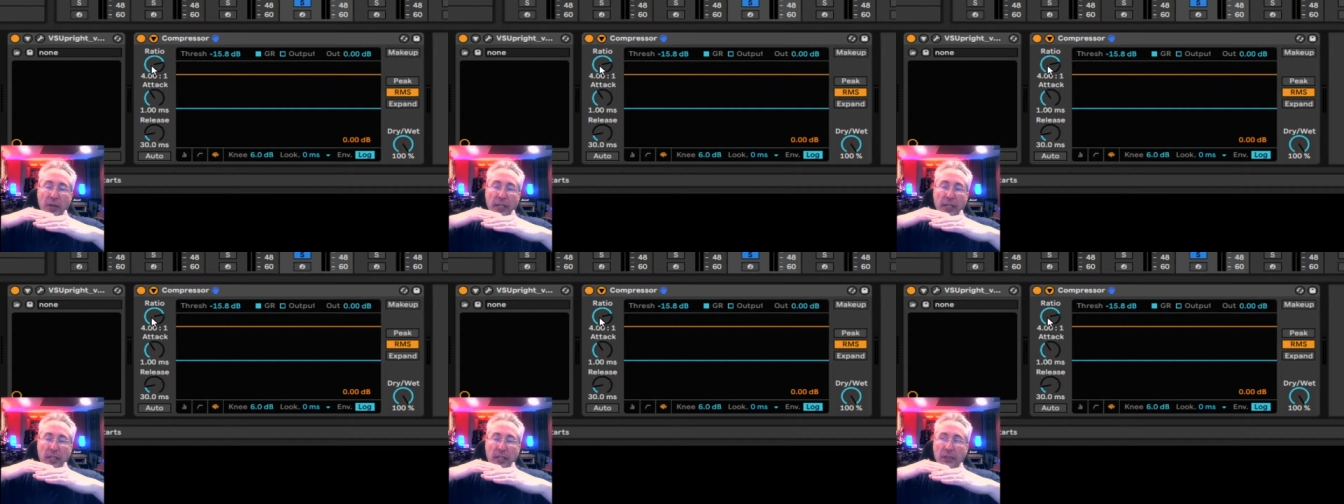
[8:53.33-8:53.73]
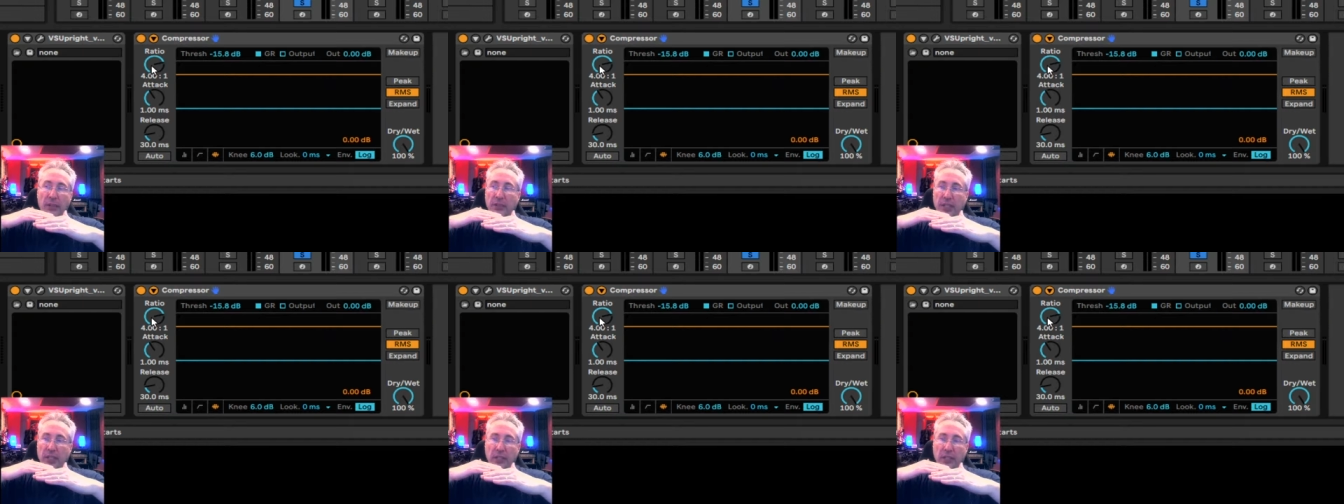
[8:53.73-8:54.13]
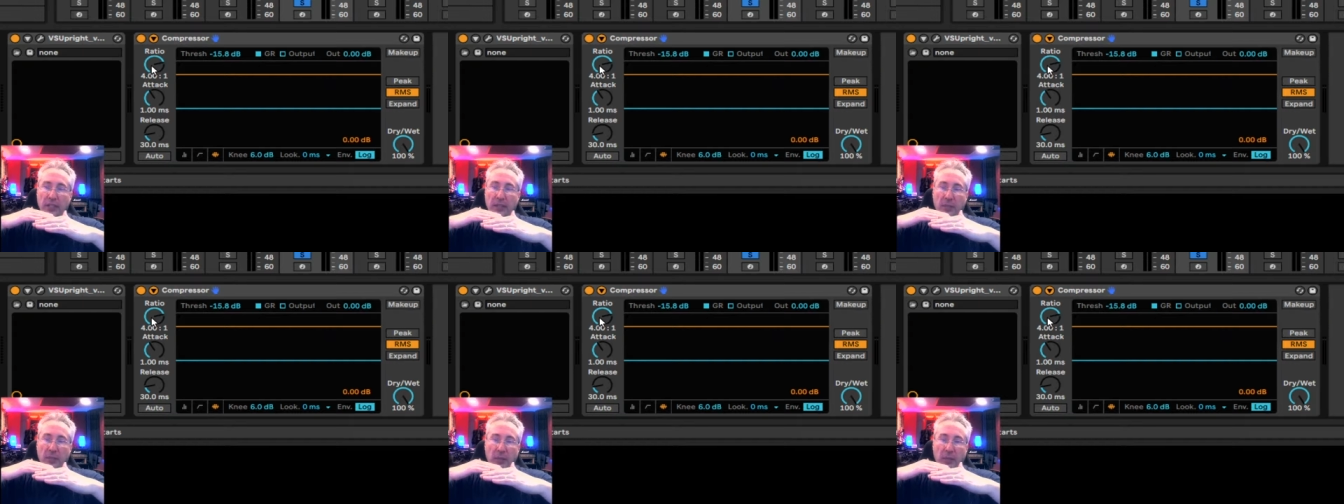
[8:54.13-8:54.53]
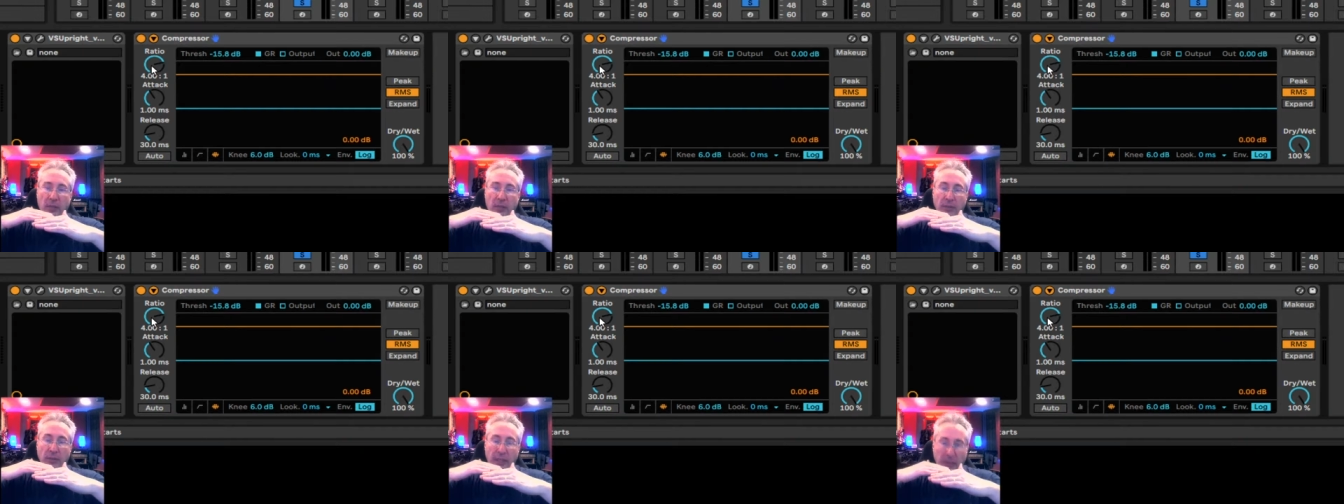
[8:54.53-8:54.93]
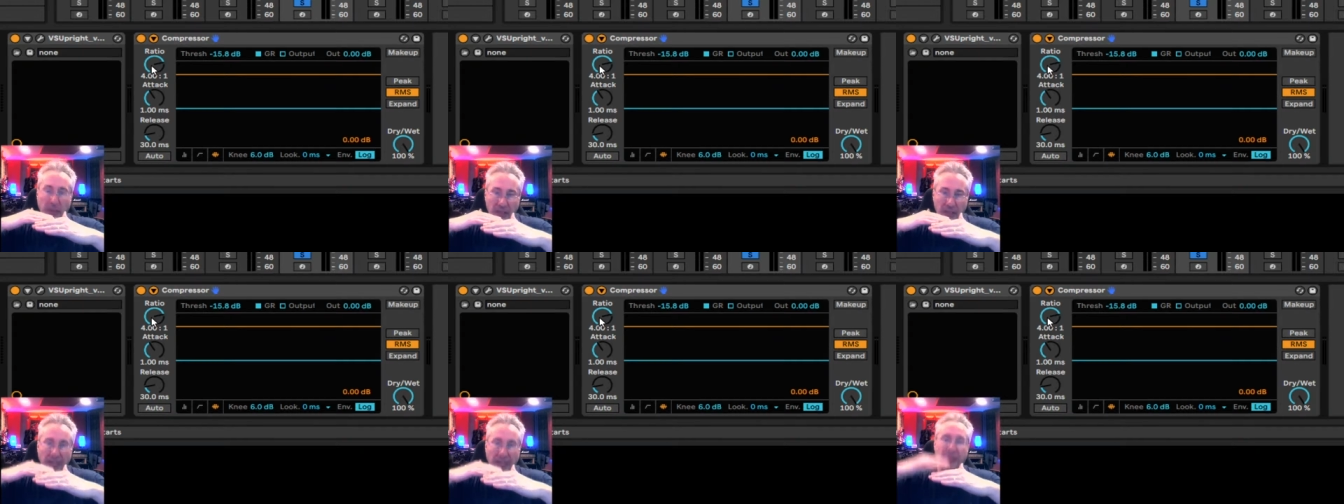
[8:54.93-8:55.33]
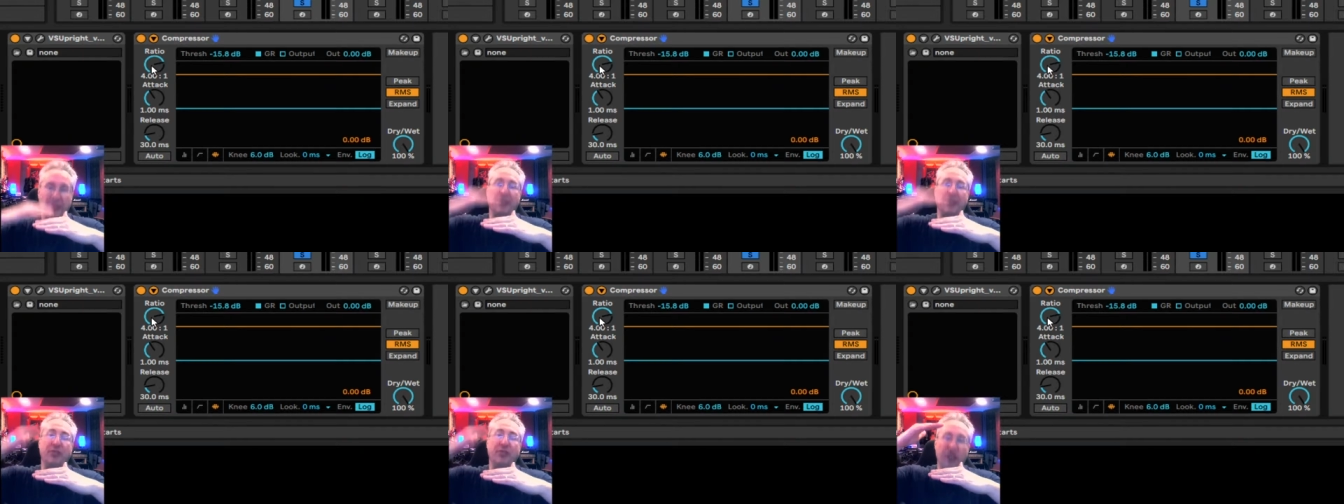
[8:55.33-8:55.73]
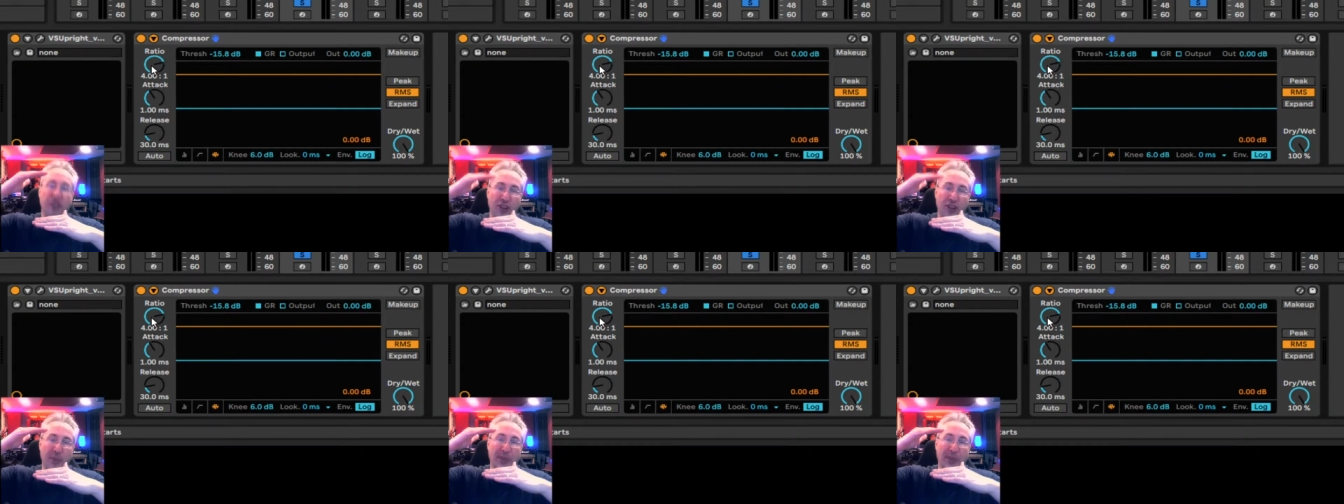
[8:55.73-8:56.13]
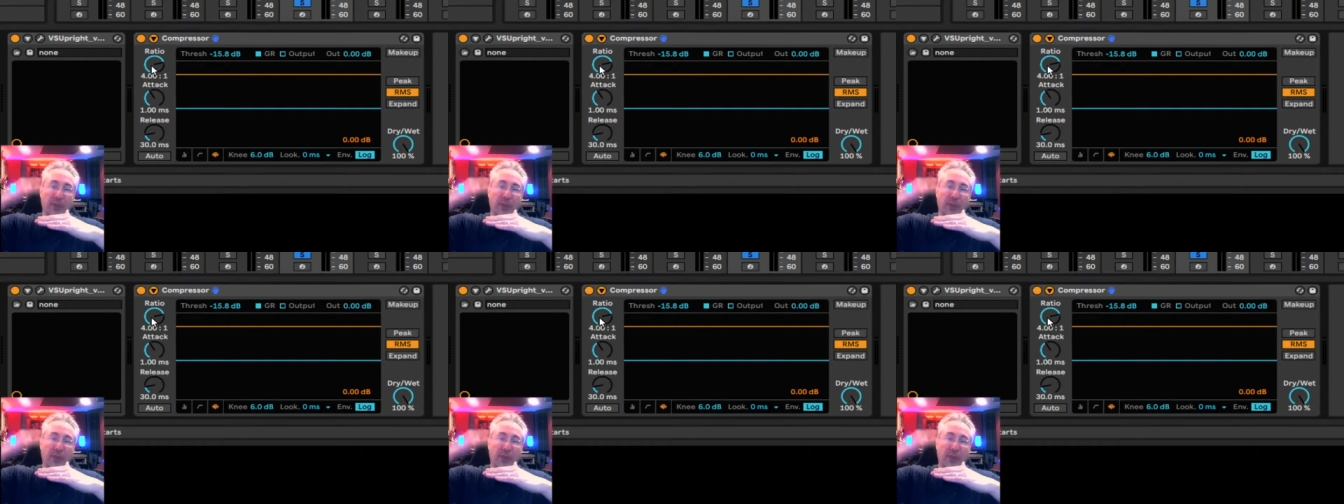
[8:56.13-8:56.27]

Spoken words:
do is I can say, well, instead of it jumping above